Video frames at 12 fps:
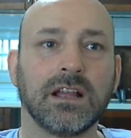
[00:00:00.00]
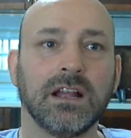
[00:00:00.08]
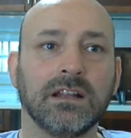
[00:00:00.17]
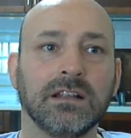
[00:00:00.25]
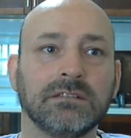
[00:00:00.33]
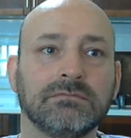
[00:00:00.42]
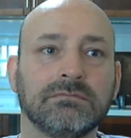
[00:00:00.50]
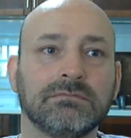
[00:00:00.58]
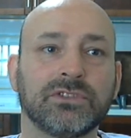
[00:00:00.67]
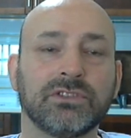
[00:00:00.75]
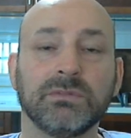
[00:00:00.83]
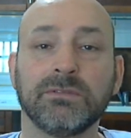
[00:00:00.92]
And it
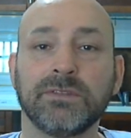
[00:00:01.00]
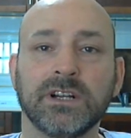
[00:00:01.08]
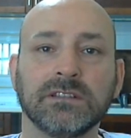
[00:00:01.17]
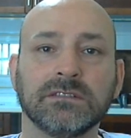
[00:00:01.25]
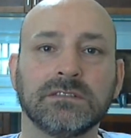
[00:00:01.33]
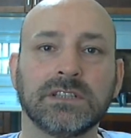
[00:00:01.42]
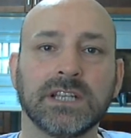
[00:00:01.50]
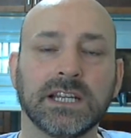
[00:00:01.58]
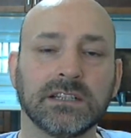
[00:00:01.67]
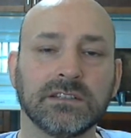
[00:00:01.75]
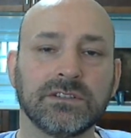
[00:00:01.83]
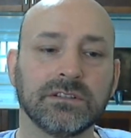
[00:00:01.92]
should be fun
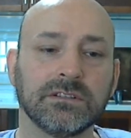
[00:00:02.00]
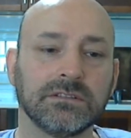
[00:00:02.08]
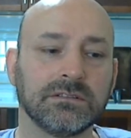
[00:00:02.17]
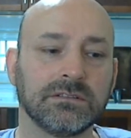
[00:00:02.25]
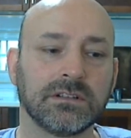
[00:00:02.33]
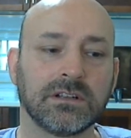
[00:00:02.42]
getting to